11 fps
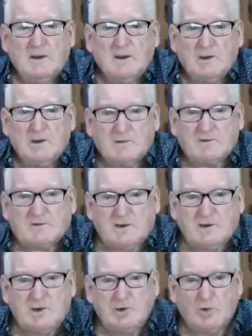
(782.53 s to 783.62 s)
You
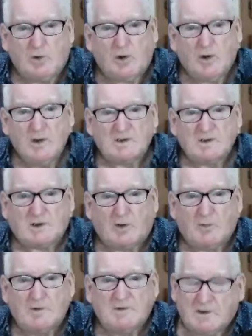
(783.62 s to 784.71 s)
sent your
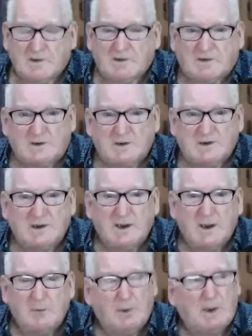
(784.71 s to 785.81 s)
sovereign citizens,
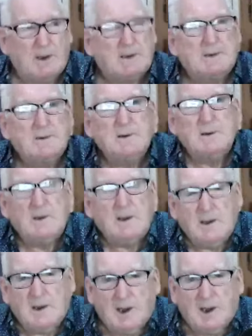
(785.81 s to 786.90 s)
being
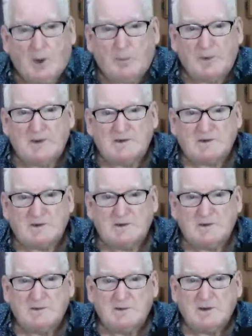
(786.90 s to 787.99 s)

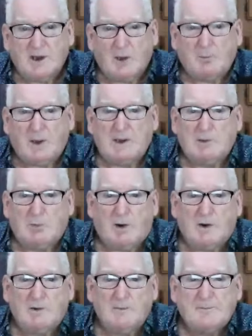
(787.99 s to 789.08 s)
Albanese and Penny
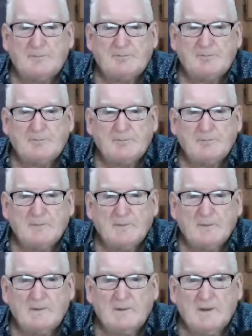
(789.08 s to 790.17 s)
Wong,
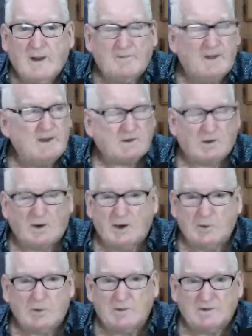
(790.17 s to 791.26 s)
and they signed
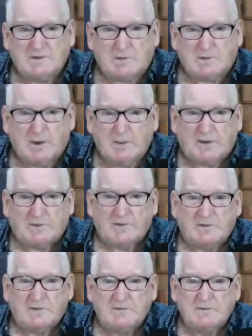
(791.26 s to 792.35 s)
all these
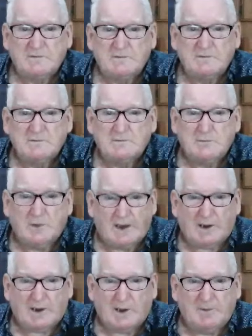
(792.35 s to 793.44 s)
agreements
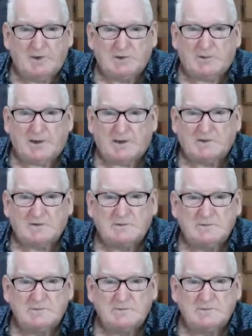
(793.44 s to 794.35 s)
without coming to us.